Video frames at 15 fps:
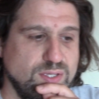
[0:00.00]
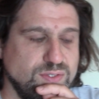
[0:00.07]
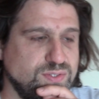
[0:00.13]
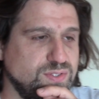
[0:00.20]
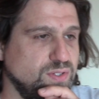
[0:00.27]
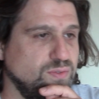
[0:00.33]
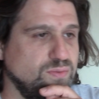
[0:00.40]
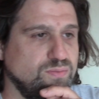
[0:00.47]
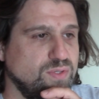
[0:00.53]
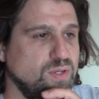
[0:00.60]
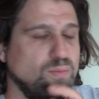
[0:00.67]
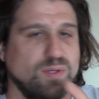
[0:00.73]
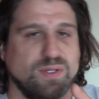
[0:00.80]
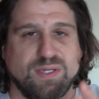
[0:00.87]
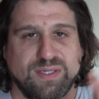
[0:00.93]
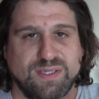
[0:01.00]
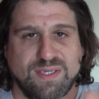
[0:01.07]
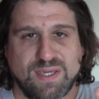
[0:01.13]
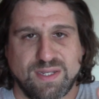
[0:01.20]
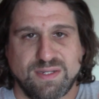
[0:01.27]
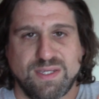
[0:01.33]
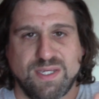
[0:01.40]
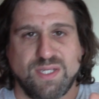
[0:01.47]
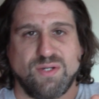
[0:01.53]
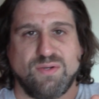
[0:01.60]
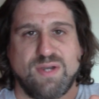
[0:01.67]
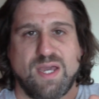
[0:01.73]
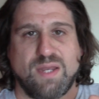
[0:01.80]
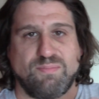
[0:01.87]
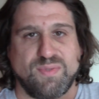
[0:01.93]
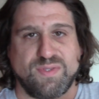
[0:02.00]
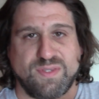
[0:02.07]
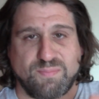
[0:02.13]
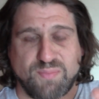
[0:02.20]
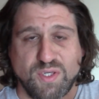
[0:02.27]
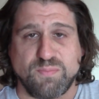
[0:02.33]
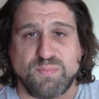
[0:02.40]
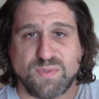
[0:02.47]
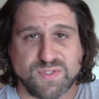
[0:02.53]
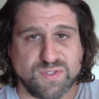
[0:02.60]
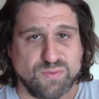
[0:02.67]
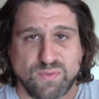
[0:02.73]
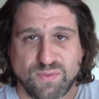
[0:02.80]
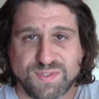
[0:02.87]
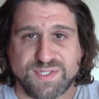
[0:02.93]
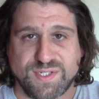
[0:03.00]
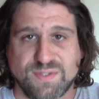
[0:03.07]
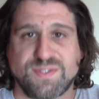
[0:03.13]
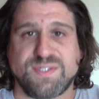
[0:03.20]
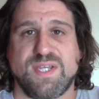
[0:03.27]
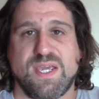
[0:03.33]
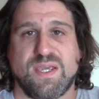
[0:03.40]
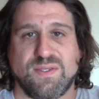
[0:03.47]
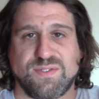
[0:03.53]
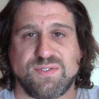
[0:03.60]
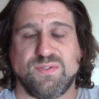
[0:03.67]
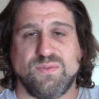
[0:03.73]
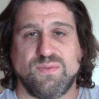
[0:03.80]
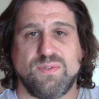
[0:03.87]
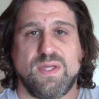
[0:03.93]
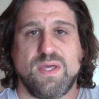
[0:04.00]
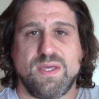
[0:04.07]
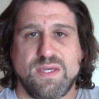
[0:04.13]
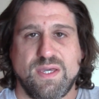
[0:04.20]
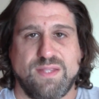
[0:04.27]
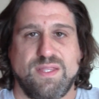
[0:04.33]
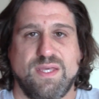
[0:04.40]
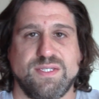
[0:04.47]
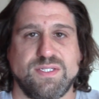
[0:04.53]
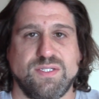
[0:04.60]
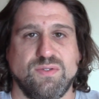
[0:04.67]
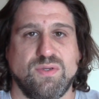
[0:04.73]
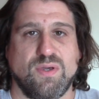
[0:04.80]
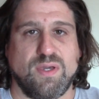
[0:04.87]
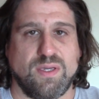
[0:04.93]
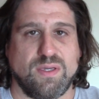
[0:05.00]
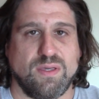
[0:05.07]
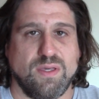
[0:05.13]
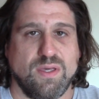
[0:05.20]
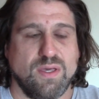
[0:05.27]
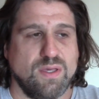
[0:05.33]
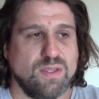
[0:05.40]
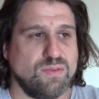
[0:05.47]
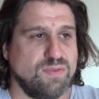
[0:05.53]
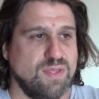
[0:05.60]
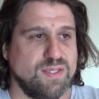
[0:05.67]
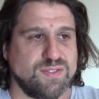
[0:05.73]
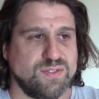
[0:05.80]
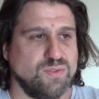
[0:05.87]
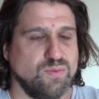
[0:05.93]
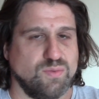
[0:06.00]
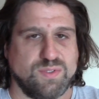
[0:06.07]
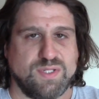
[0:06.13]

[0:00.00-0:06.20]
so no one can get in or out. But the pupils are all still staying at school and they're still going through their school